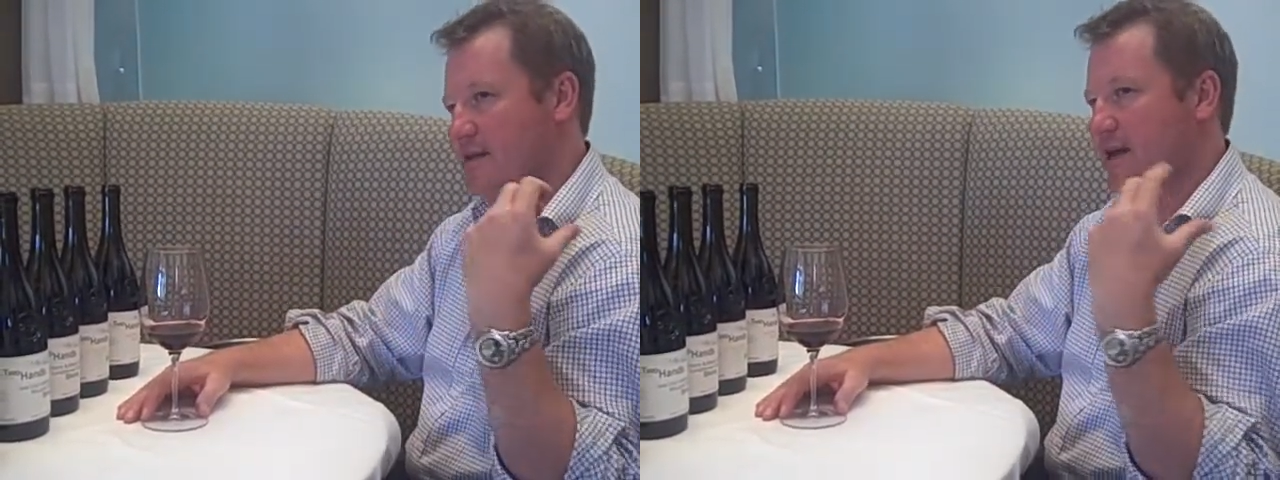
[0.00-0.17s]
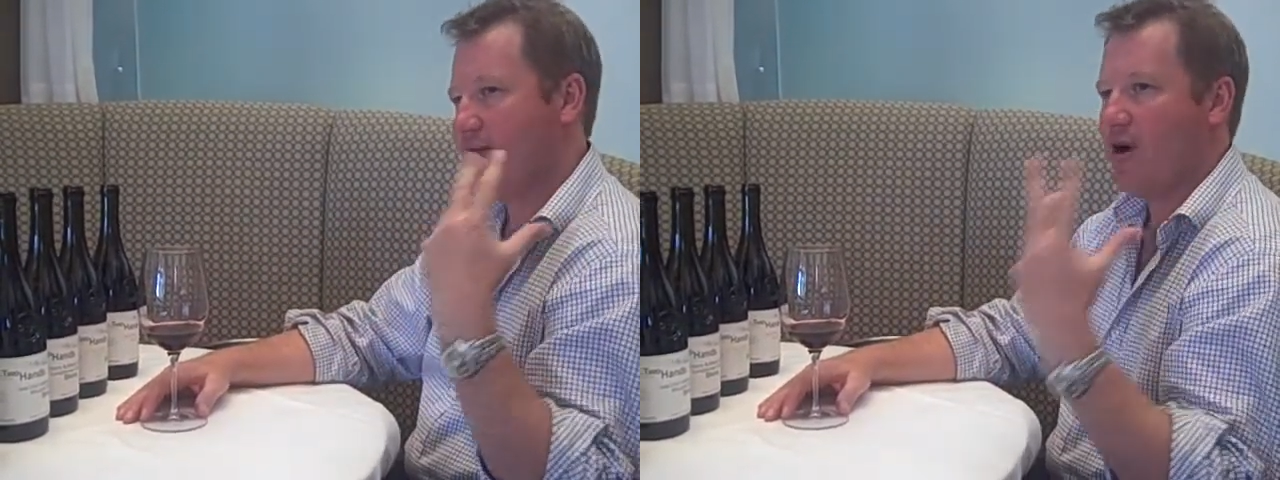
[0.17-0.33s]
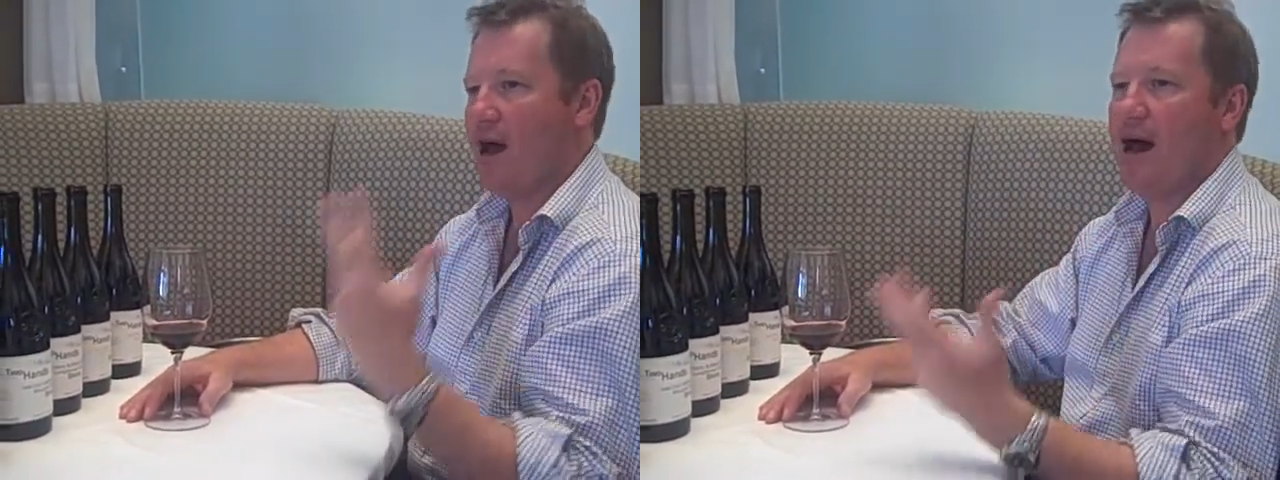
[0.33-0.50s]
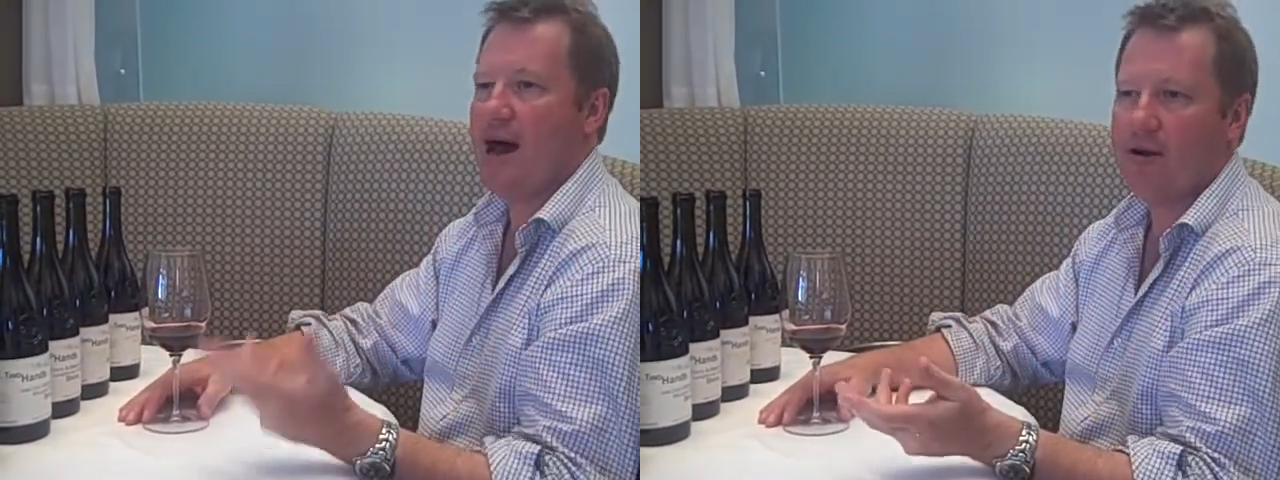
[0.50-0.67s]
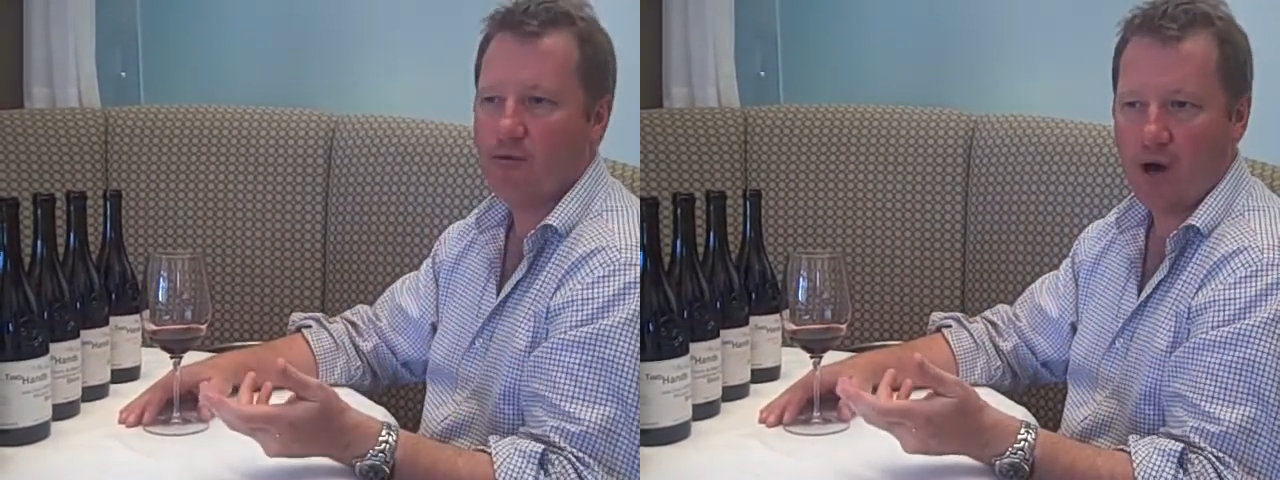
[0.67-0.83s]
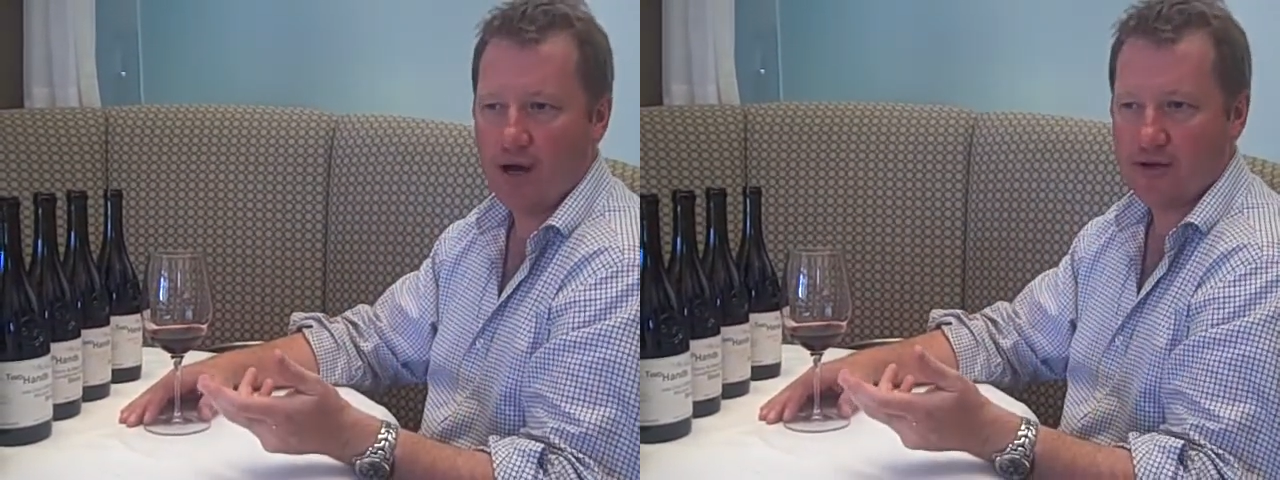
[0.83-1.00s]
never a hard
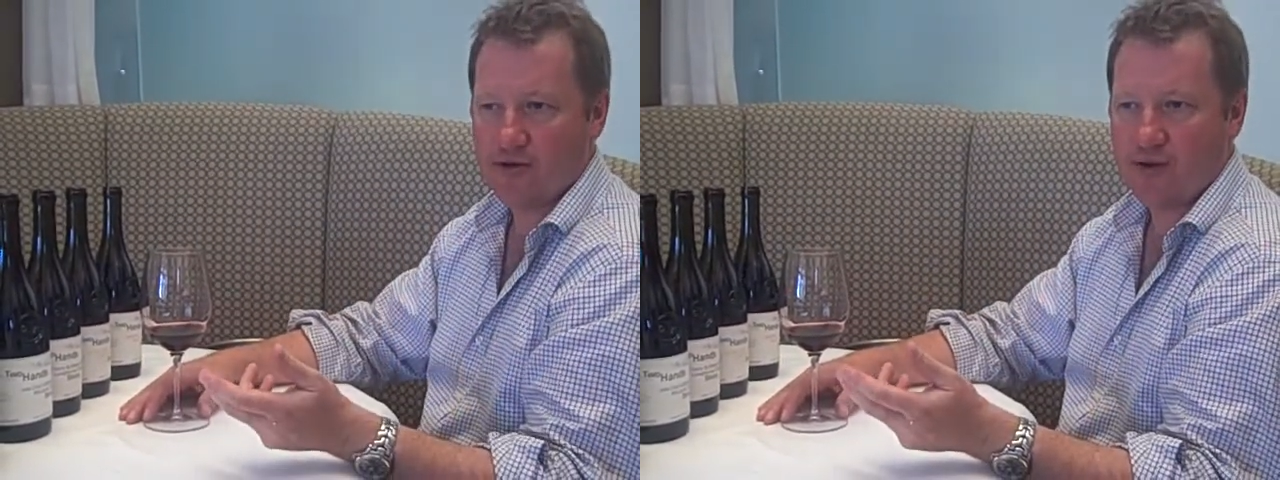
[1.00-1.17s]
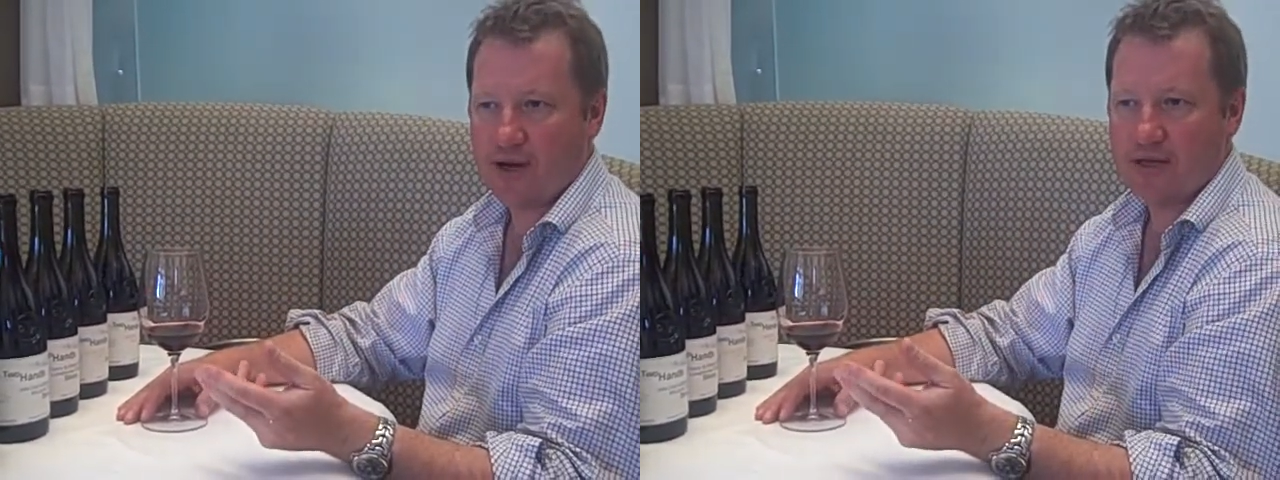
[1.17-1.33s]
wine to drink.